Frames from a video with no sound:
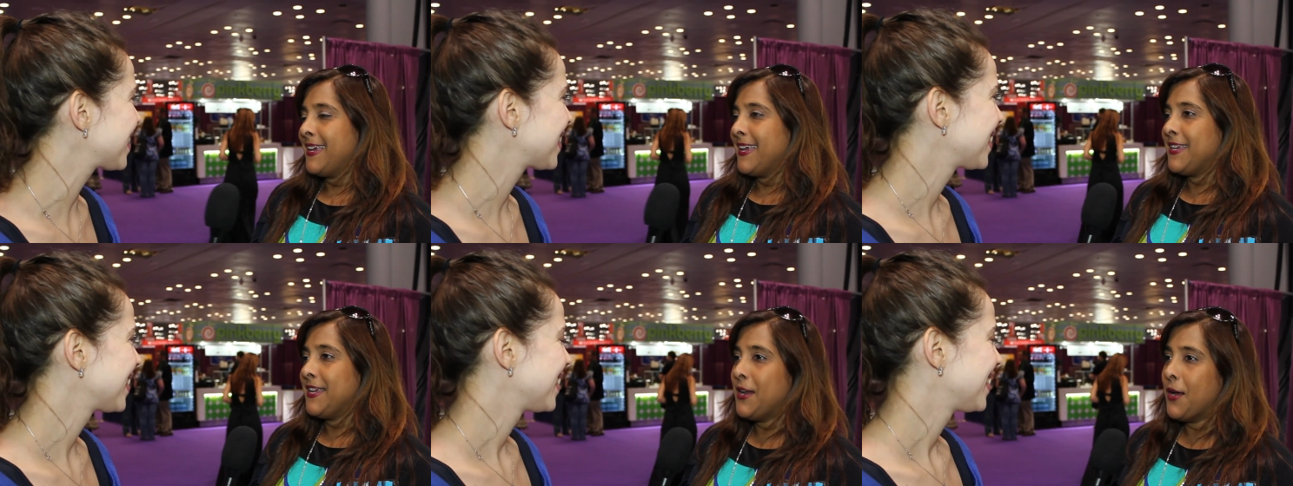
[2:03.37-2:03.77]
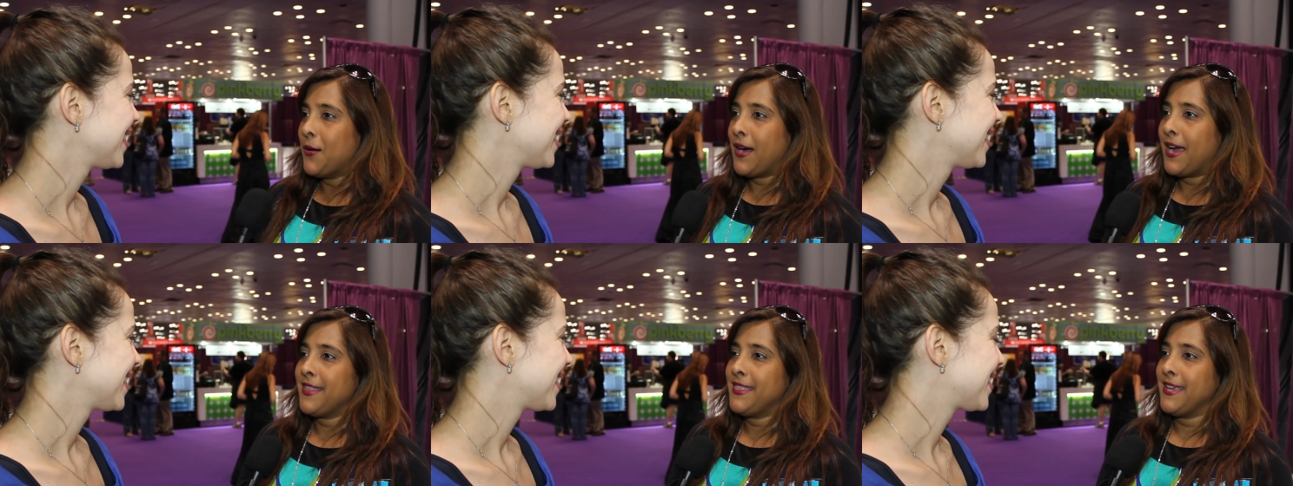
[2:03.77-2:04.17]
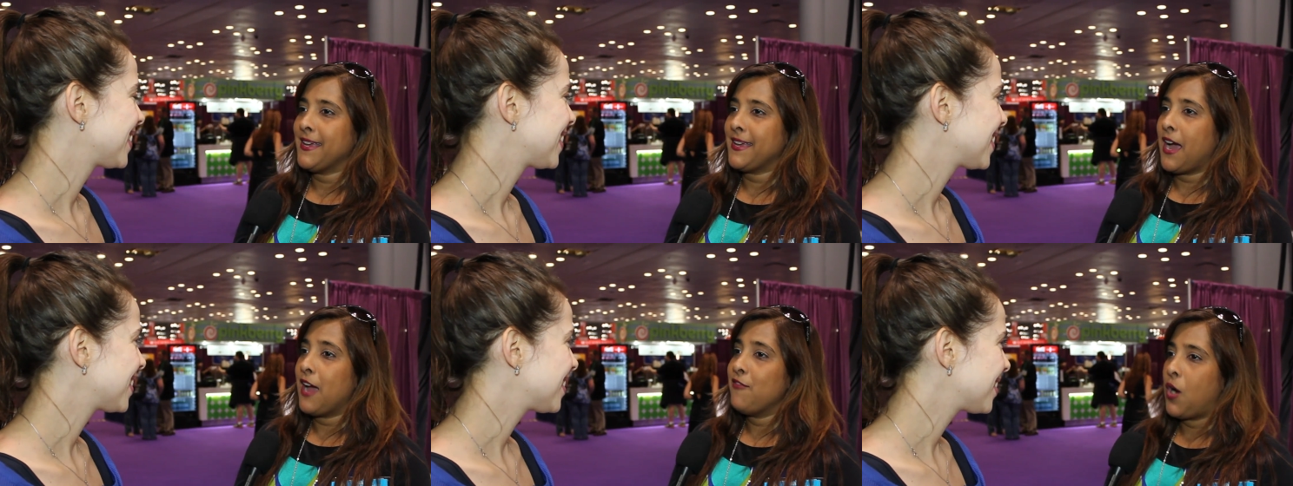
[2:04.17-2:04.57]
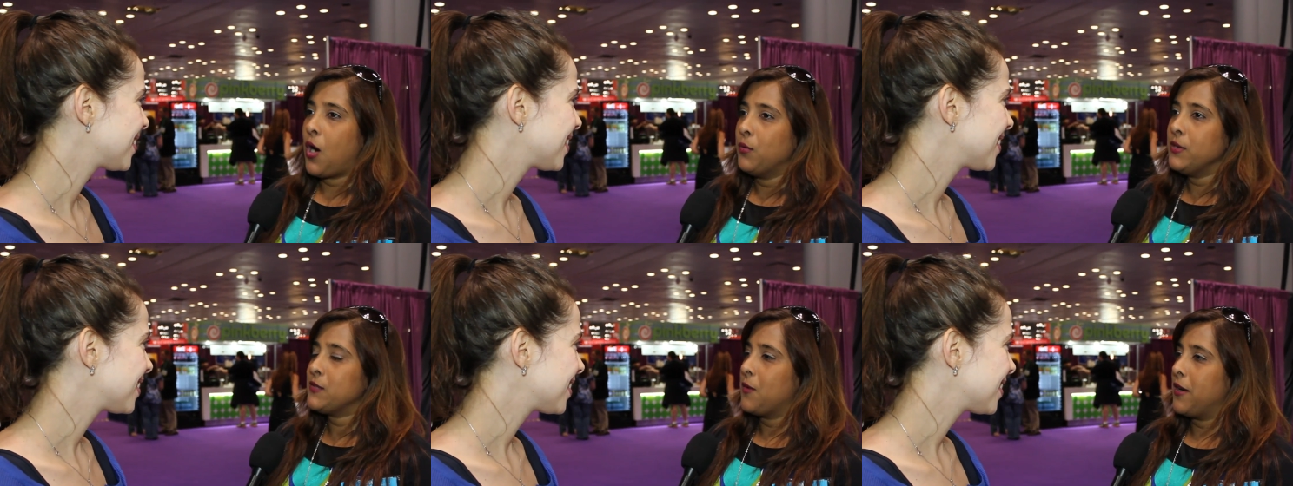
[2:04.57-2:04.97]
Speaker 1: You know, I think I've
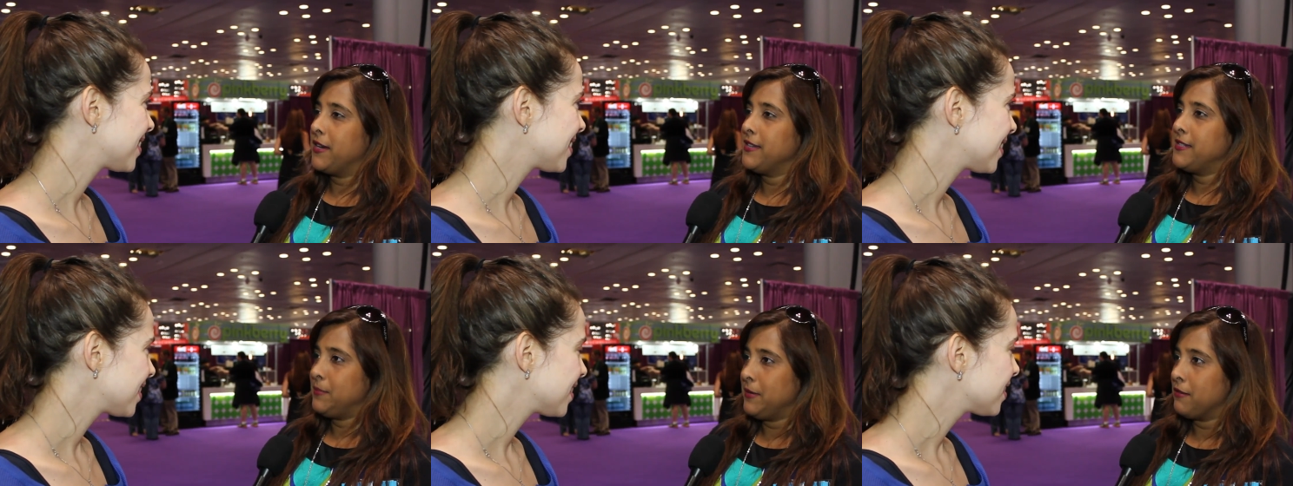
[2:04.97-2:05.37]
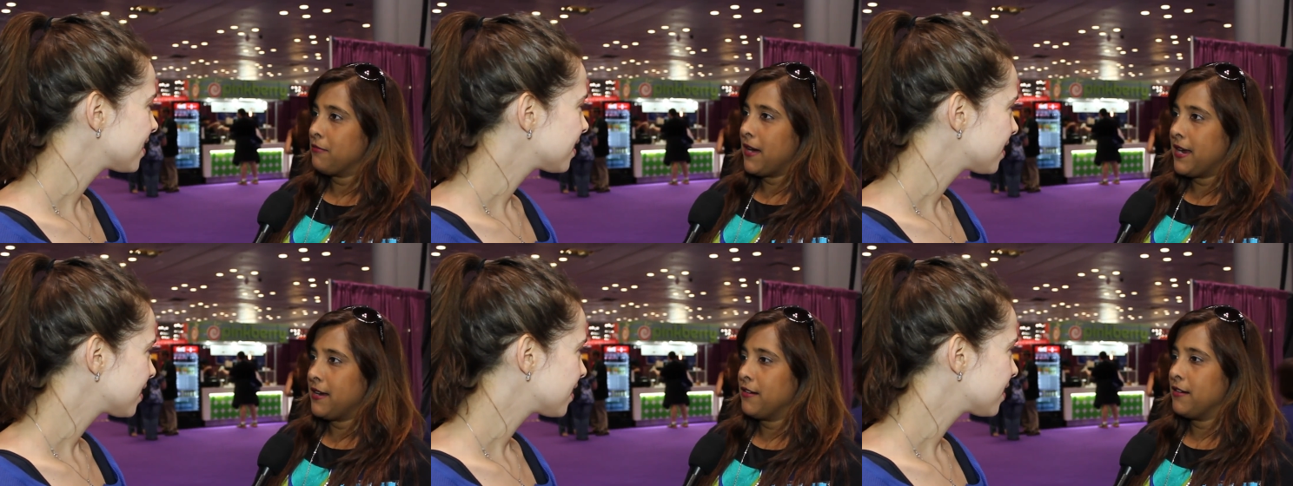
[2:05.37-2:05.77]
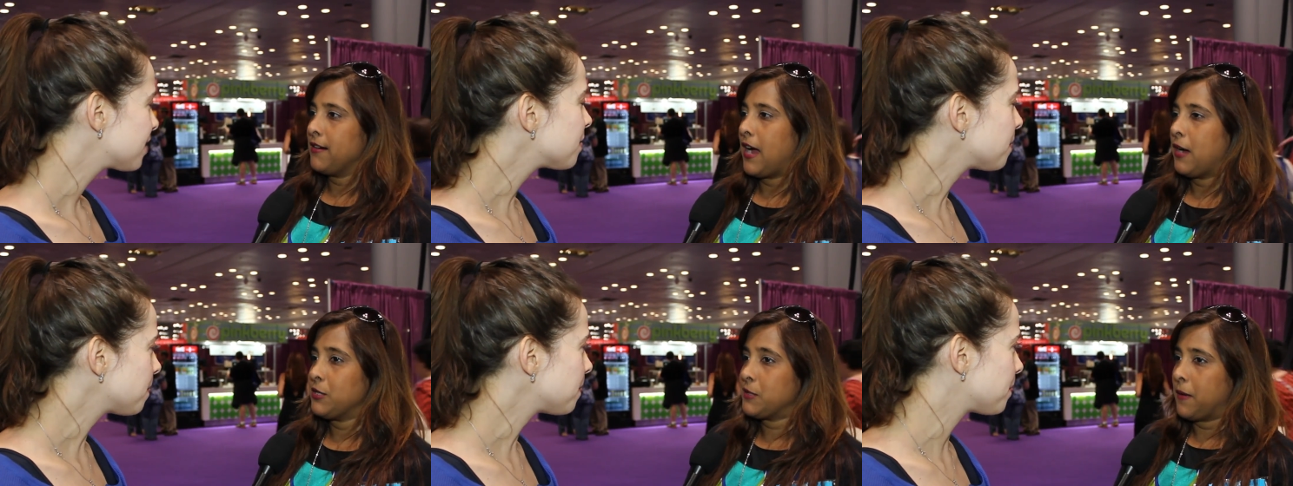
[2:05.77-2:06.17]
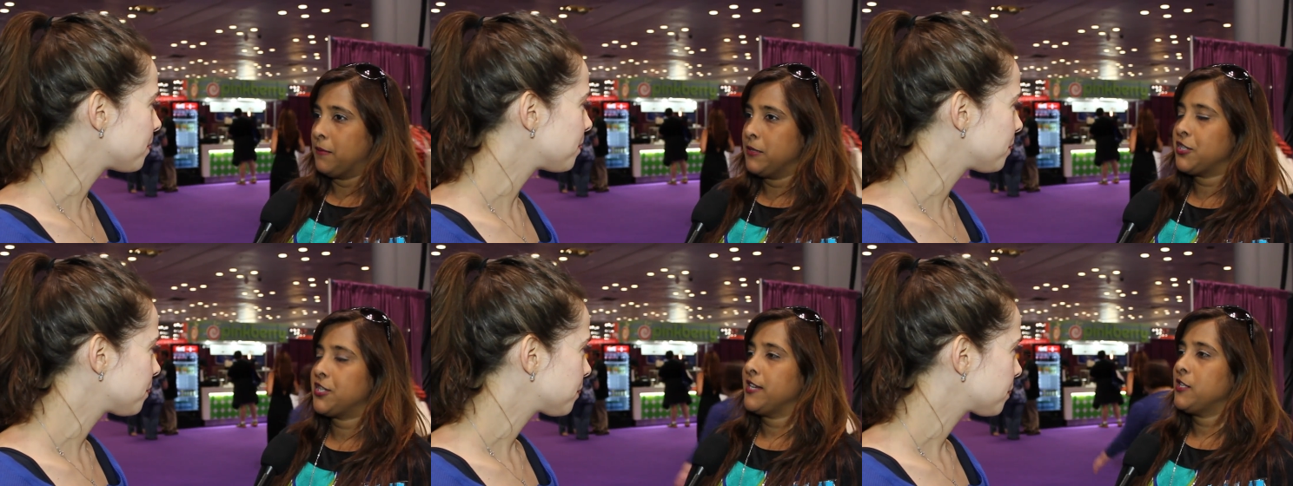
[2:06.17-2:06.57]
always wanted to be a writer. I was
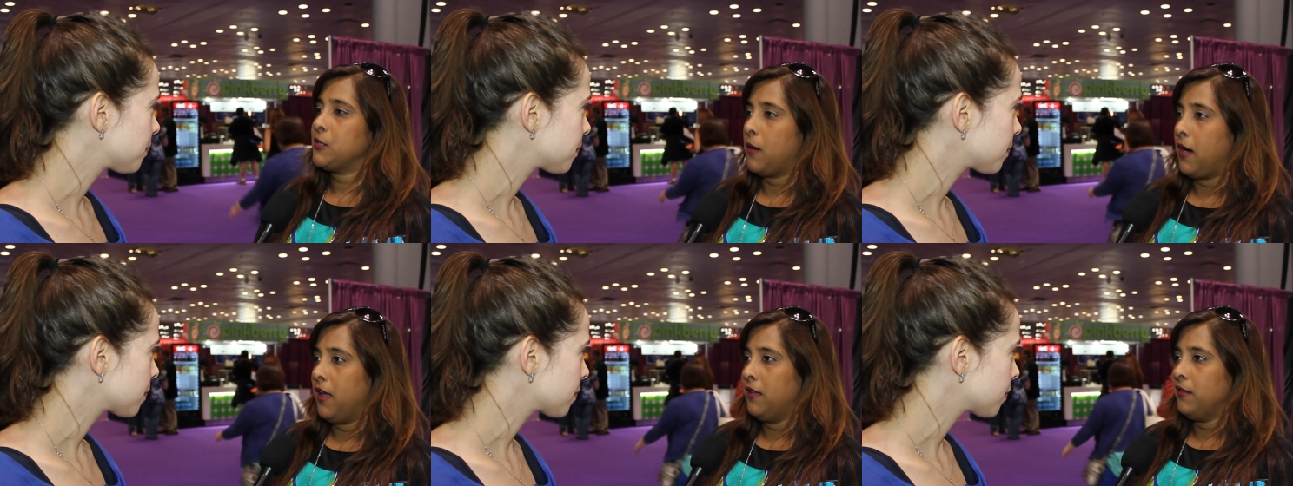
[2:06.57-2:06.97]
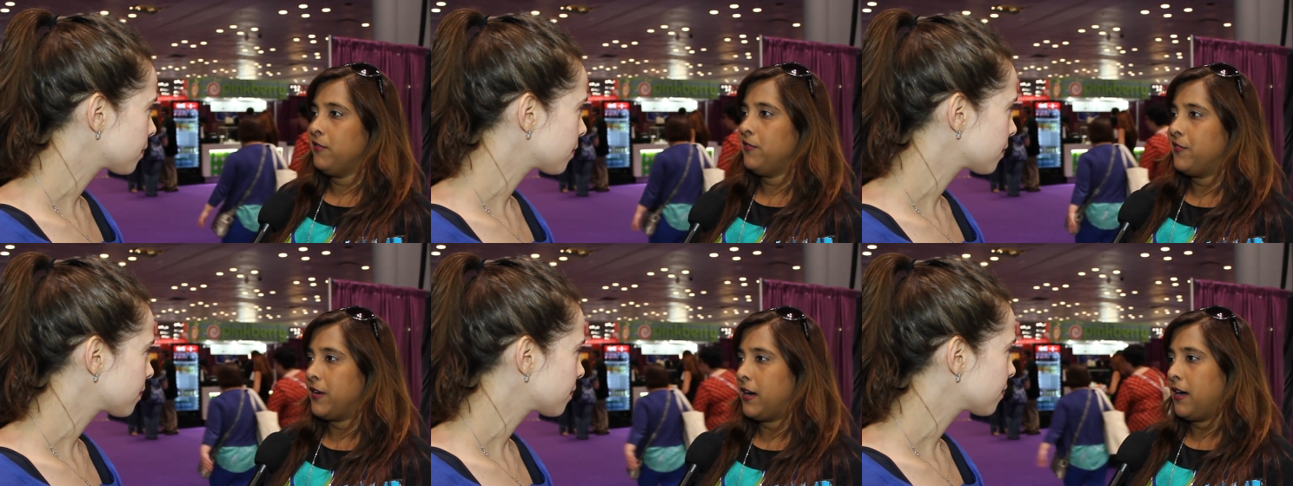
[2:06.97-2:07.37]
published at 12.